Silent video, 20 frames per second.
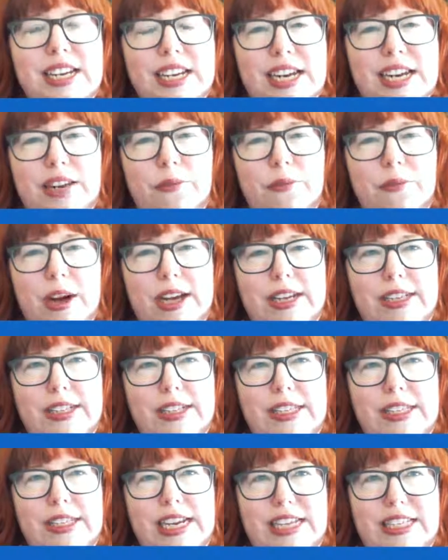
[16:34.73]

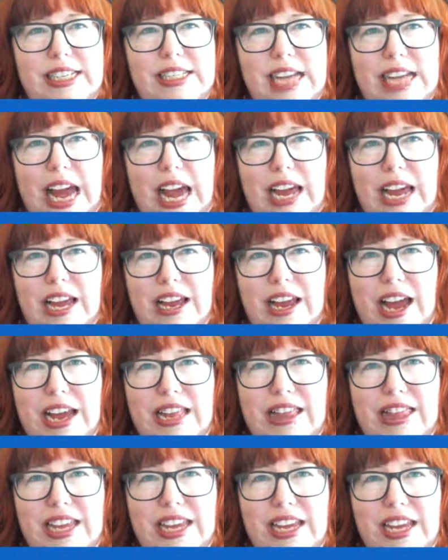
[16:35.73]
I
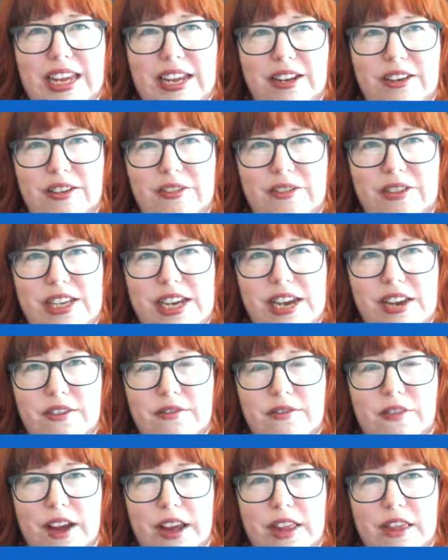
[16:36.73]
think it
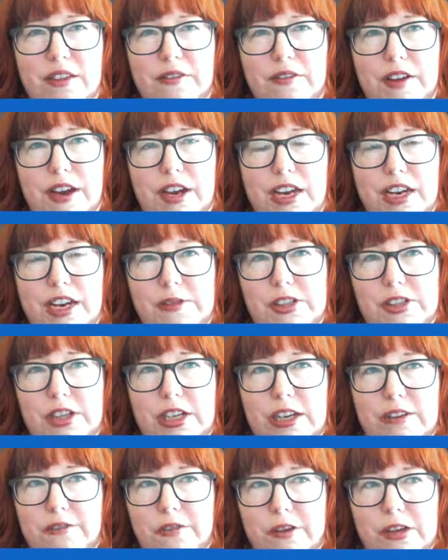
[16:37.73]
didn't find the funding it was
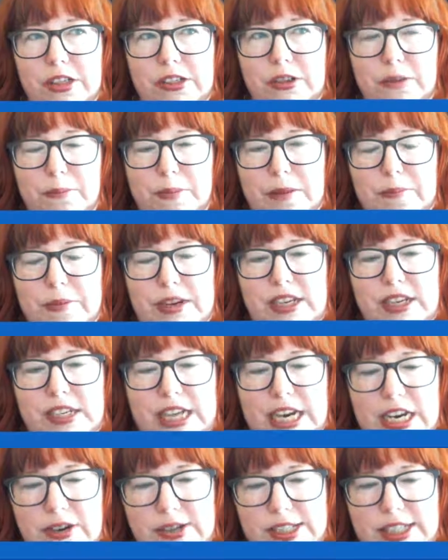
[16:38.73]
looking for, so it might be in
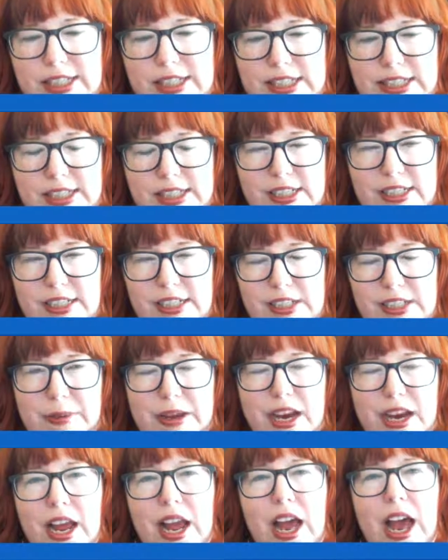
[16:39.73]
tenuous existence,
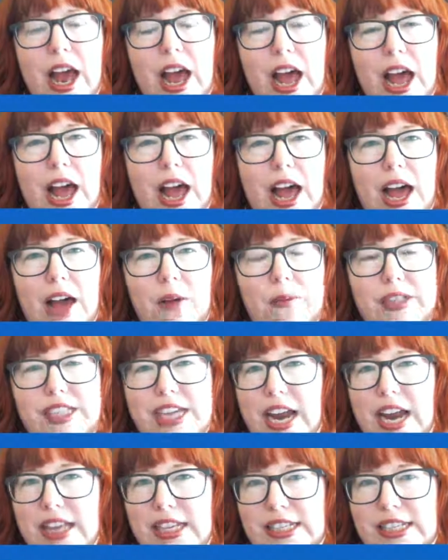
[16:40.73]
but was
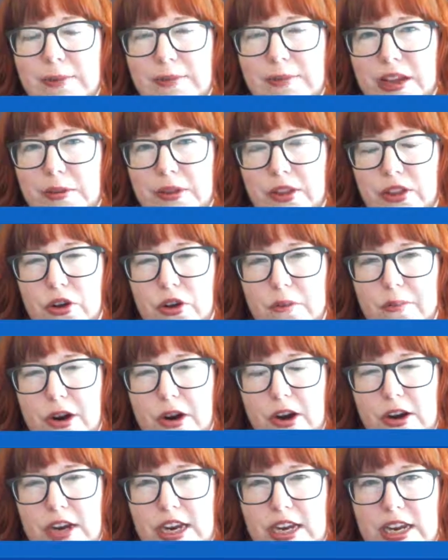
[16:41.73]
kind of the same thing with
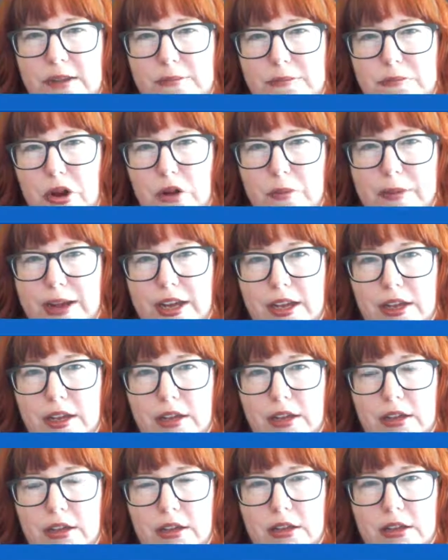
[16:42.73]
third-party MOBA
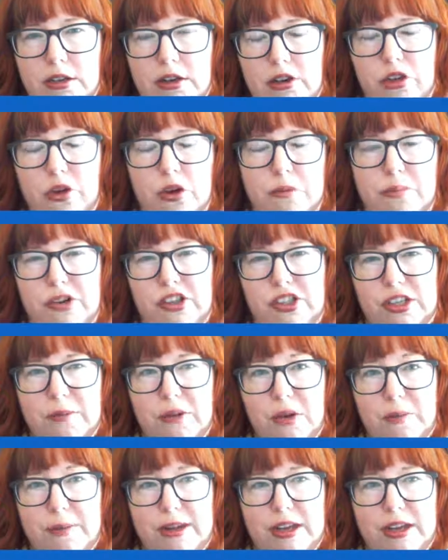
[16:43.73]
or
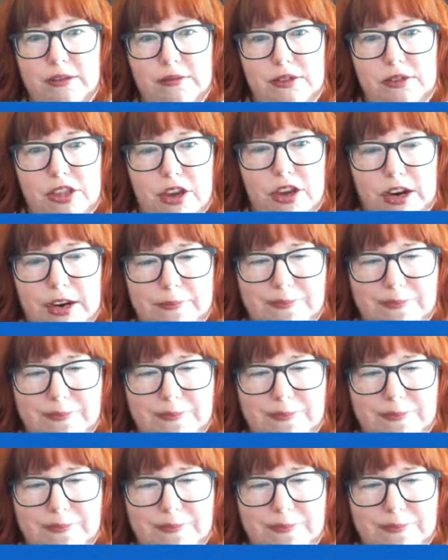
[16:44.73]
third-person MOBA. Sorry.